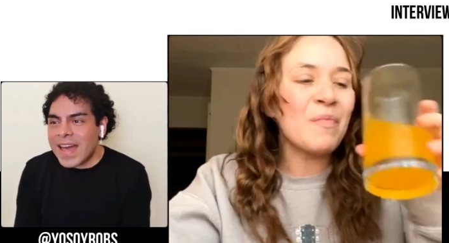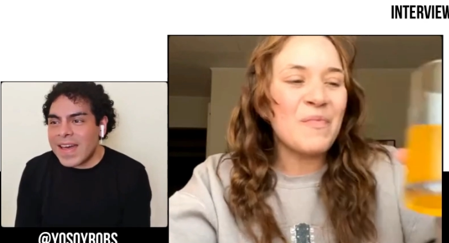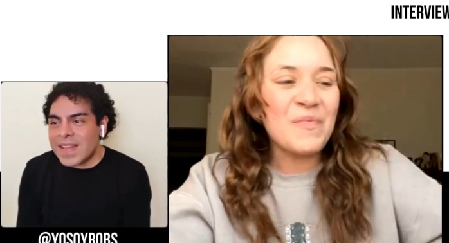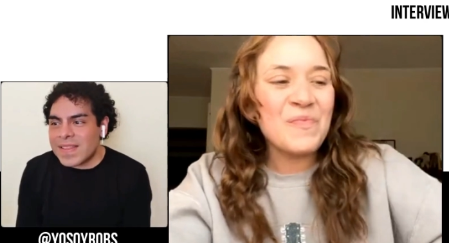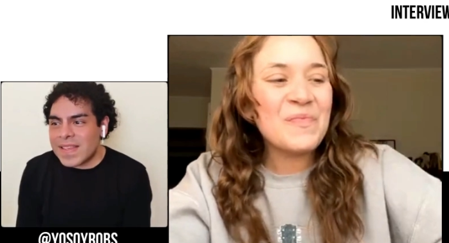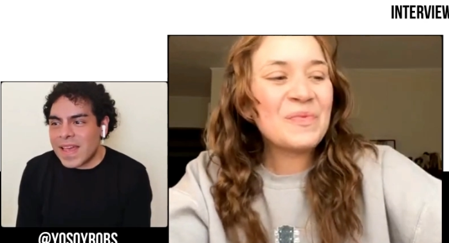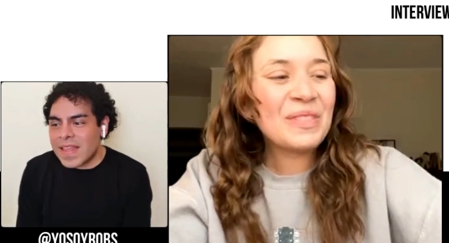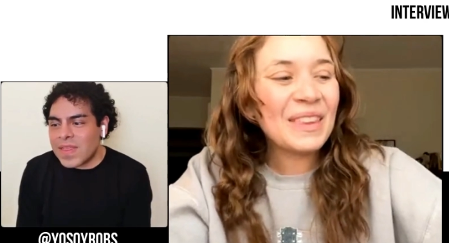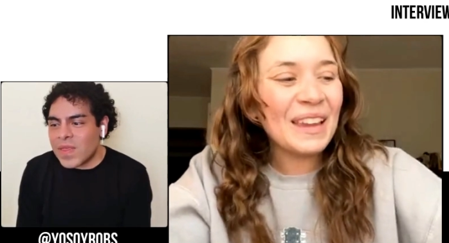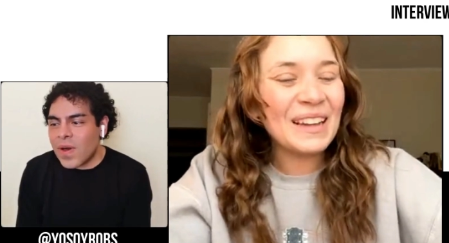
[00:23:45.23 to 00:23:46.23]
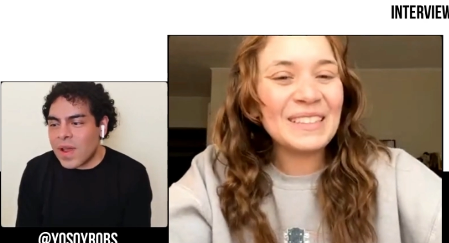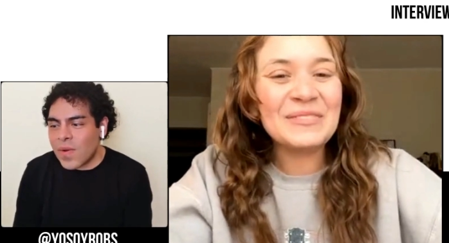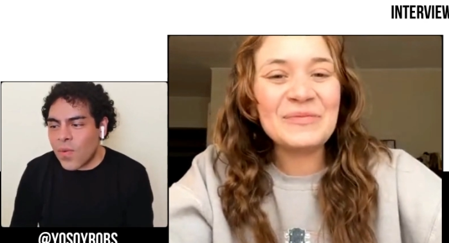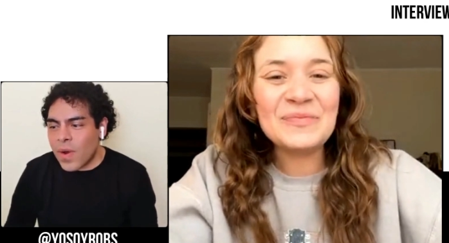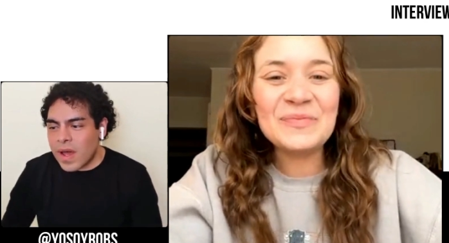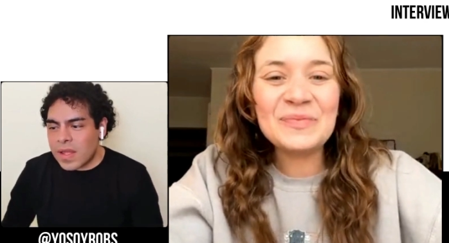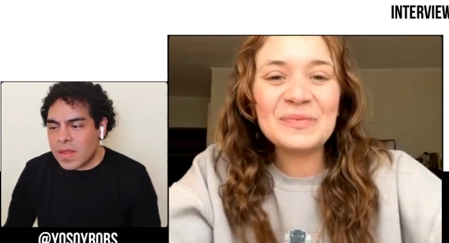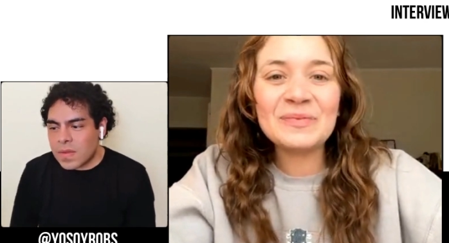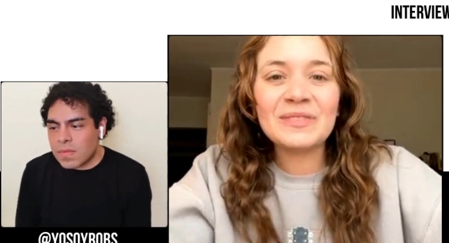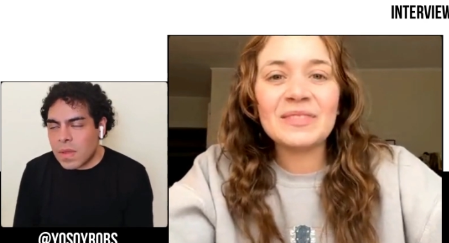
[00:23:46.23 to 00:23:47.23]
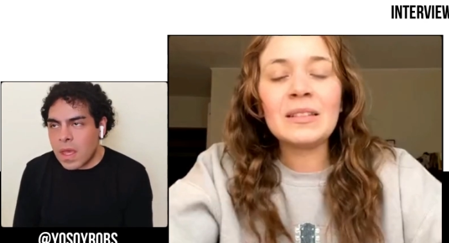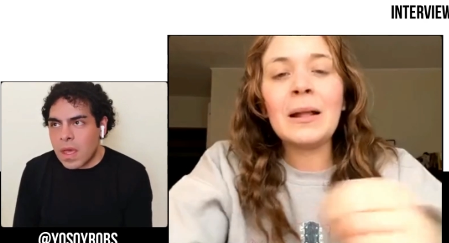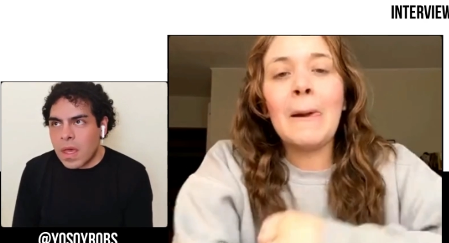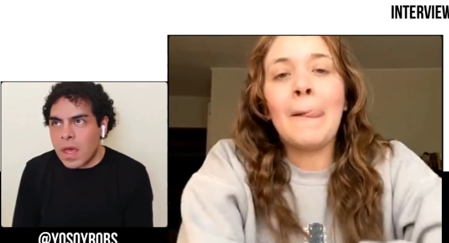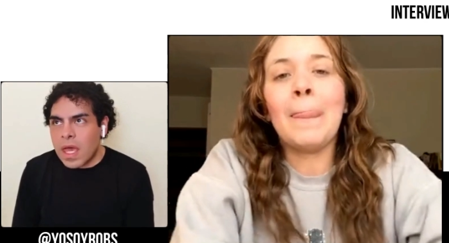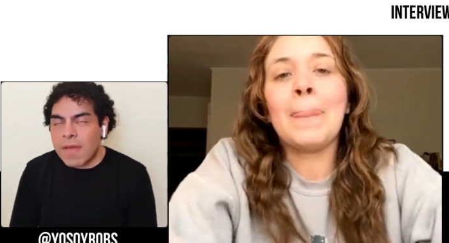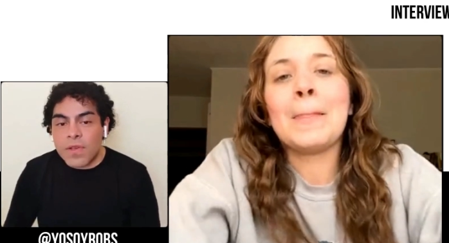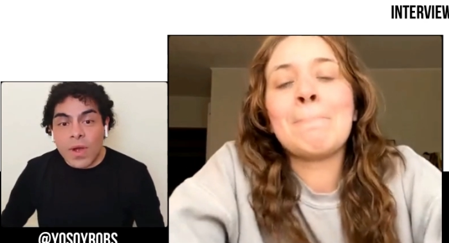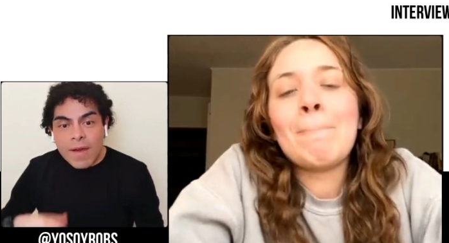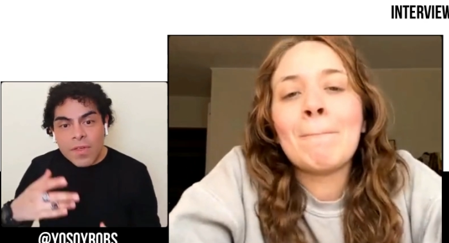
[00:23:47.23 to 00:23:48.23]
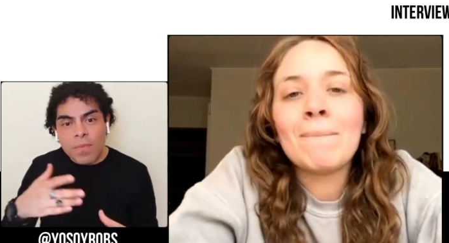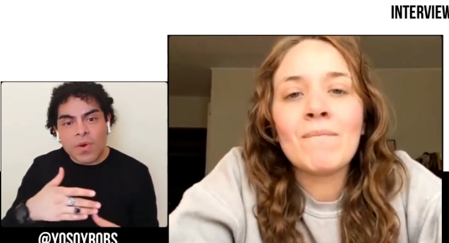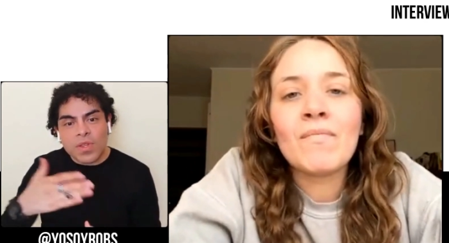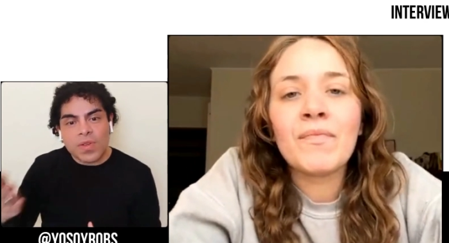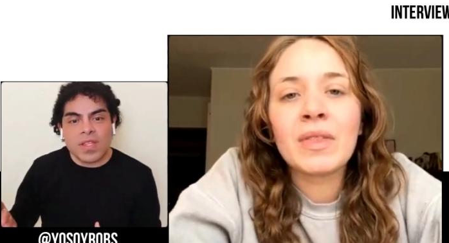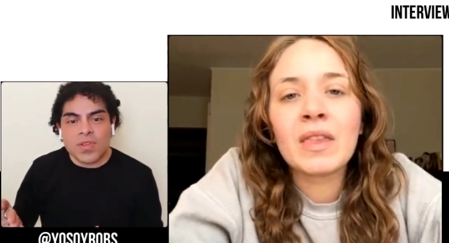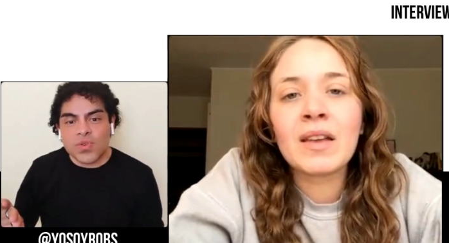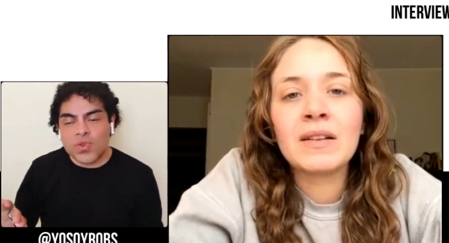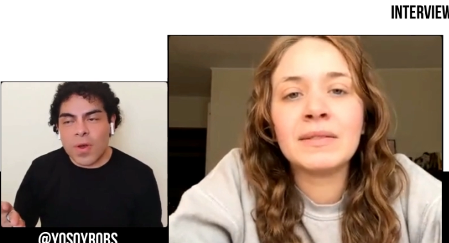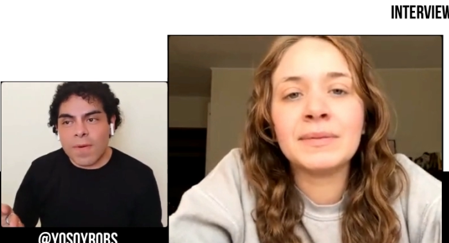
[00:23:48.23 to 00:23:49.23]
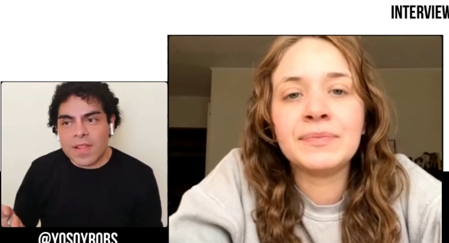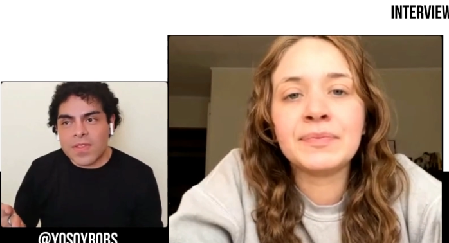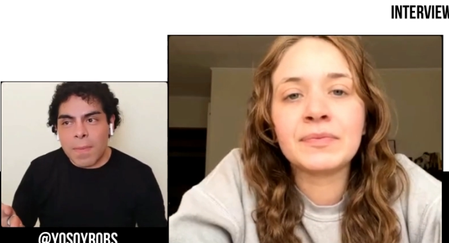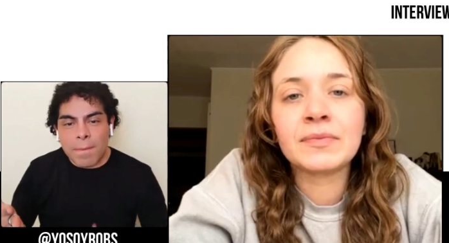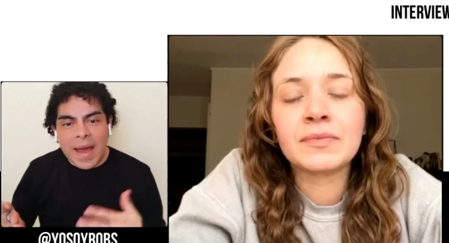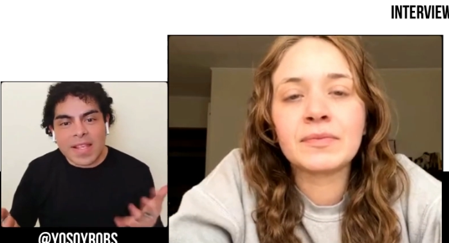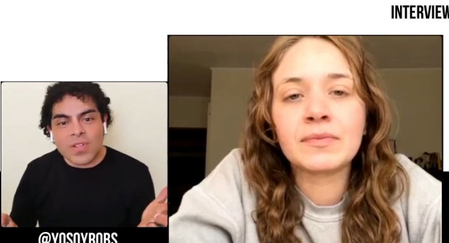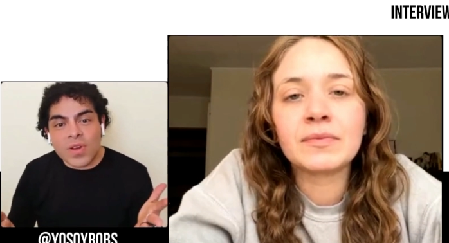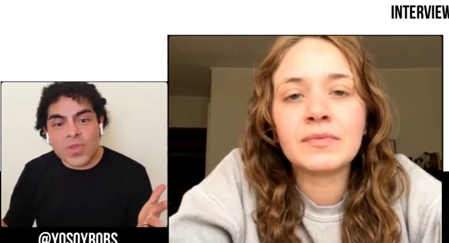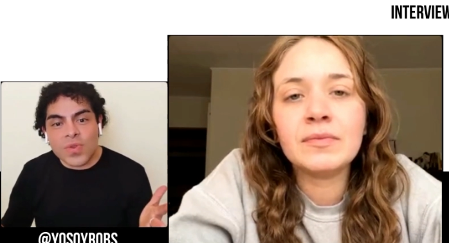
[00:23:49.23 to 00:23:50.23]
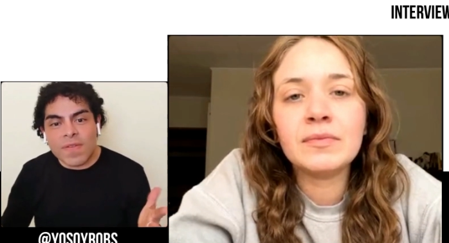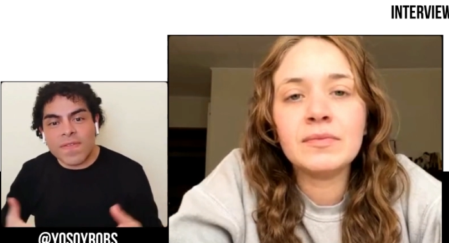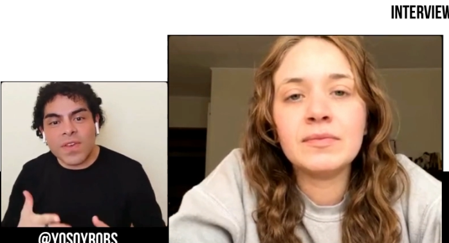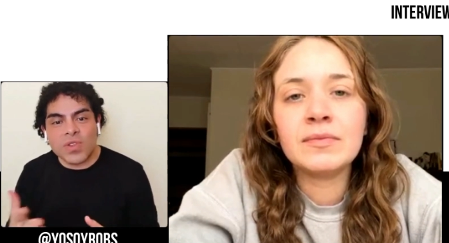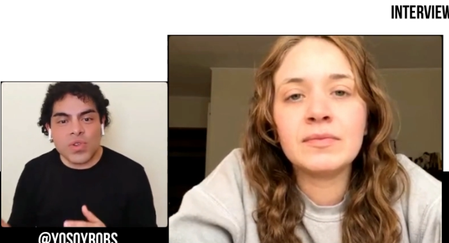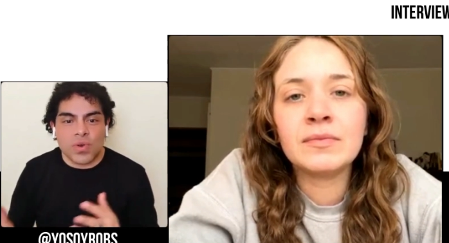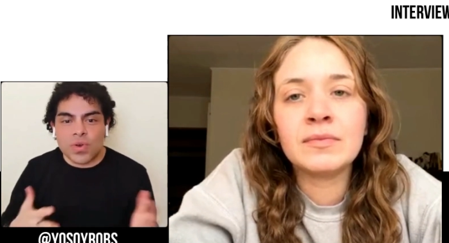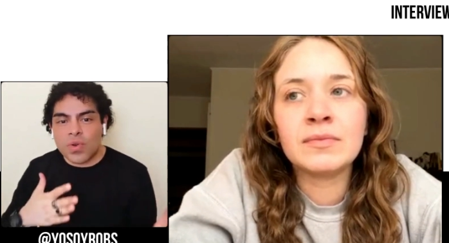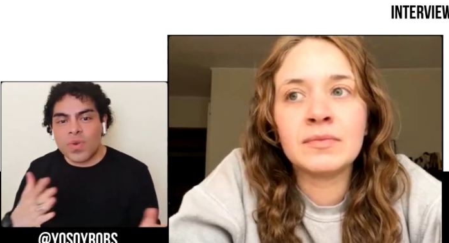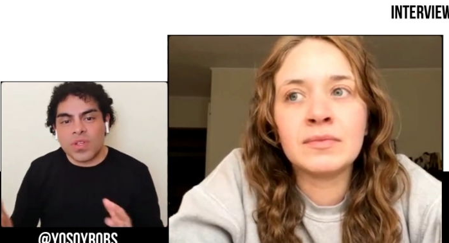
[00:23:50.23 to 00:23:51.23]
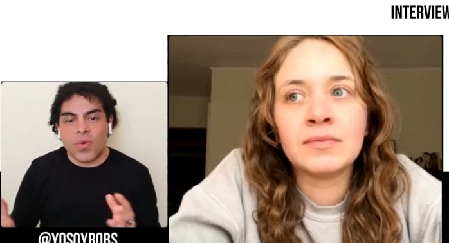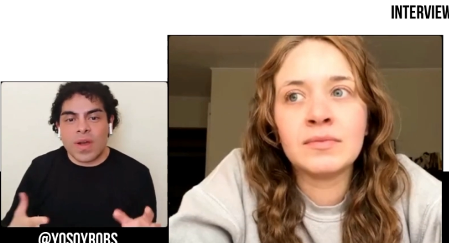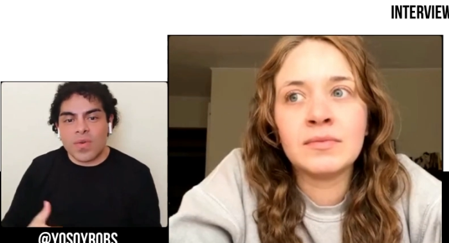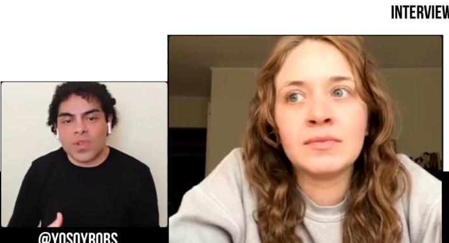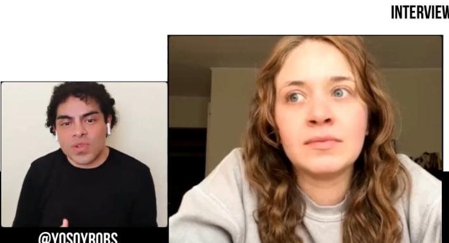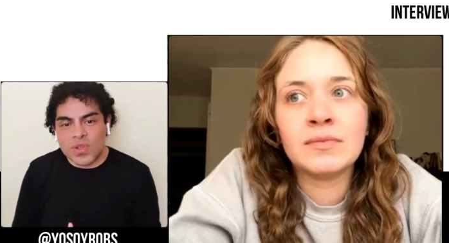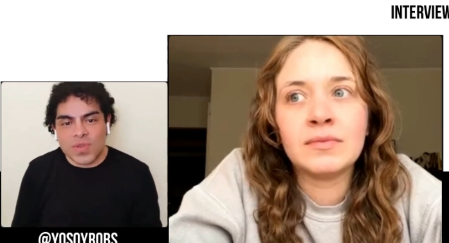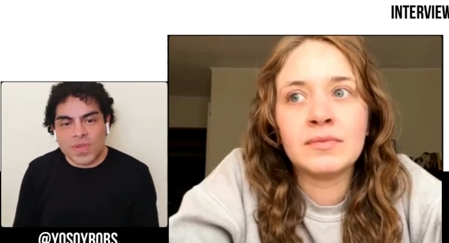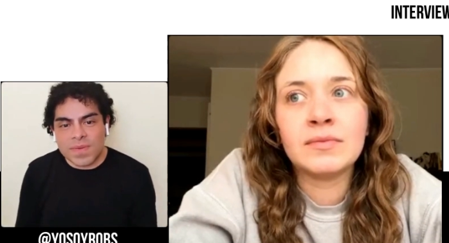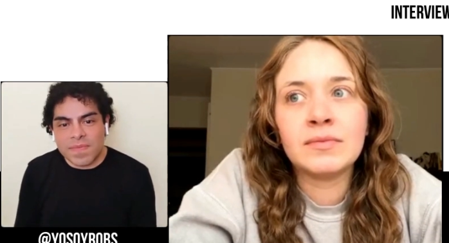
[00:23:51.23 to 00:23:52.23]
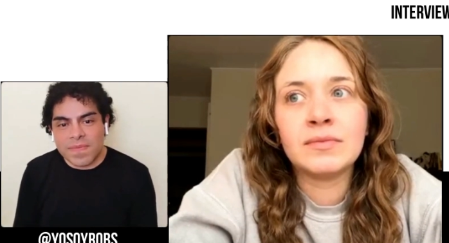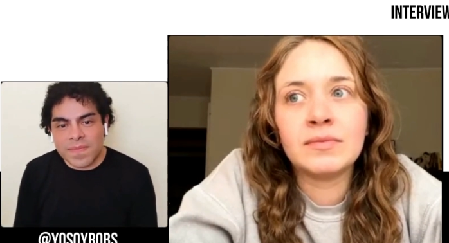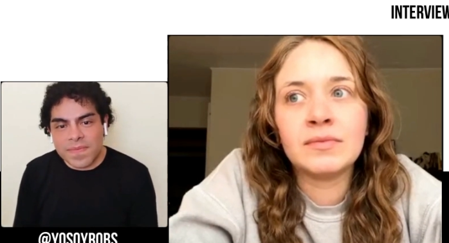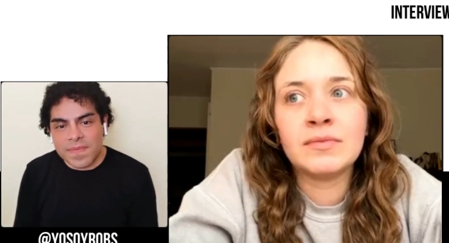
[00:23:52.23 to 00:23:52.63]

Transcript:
Speaker 1: and another one. If you have the opportunity to travel to the past or to the future, which one would you choose?